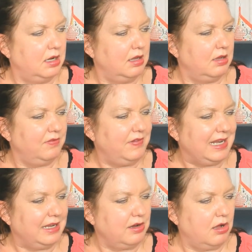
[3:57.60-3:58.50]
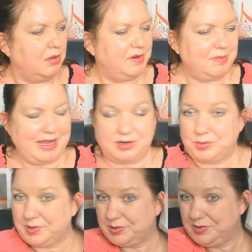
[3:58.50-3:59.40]
Vegan almond
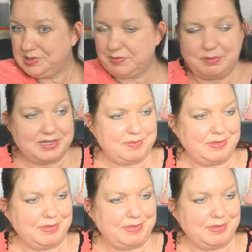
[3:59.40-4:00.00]
macaroons. We must be in